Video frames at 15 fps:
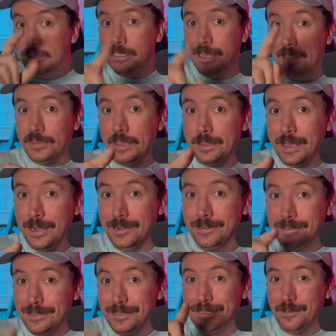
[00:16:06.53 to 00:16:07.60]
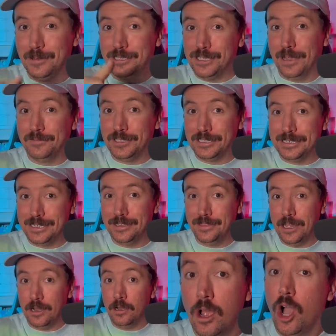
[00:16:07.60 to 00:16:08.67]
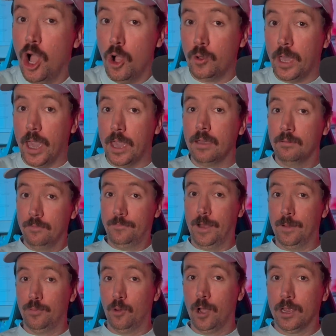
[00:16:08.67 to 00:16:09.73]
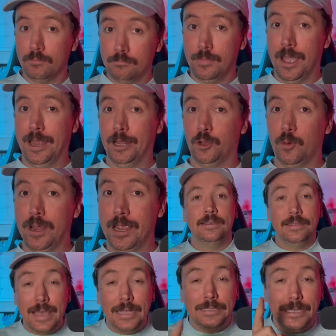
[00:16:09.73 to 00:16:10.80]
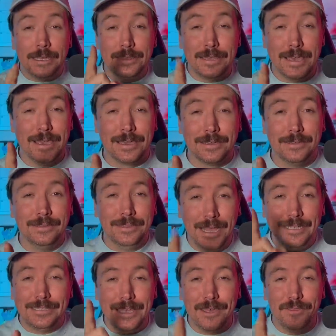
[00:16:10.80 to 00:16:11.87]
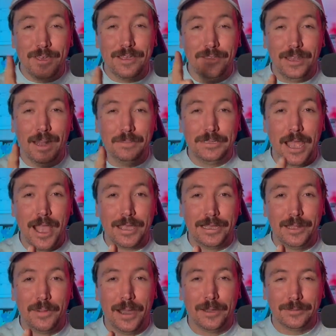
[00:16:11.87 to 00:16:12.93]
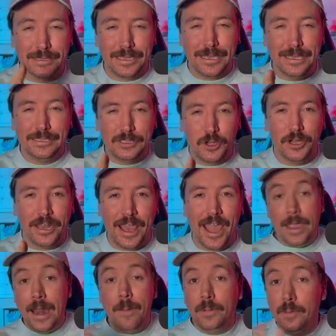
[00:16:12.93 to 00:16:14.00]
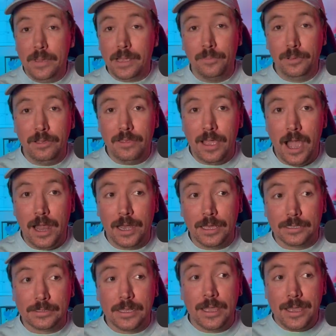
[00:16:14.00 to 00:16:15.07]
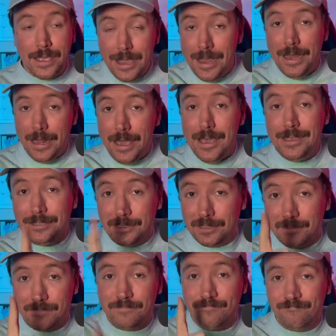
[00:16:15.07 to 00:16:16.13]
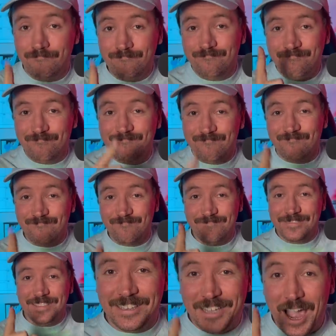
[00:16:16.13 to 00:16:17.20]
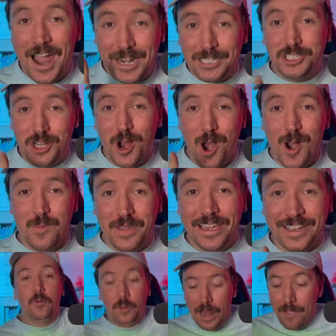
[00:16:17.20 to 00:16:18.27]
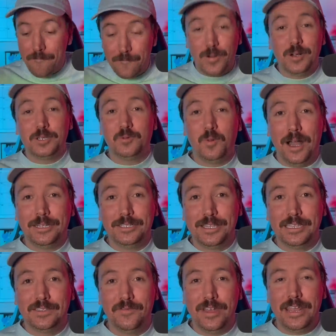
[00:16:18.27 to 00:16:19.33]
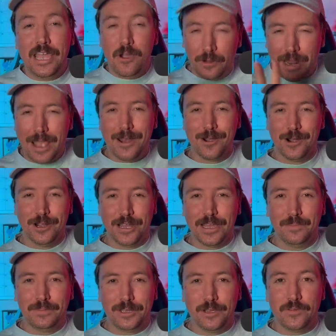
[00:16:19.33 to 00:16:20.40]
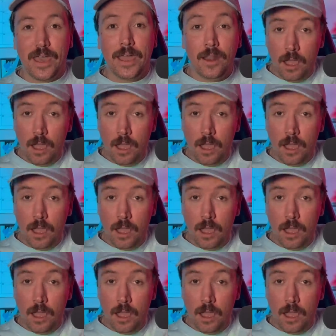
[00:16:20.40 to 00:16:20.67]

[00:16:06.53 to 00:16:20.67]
that thing there? You see what Jeff just did there? Okay, fair point and agreed. That's that thing. That's that thing that I'm talking about that he's good at. And I'm gonna be completely honest, it is kind of charming. When I first watched this video and I heard him do that,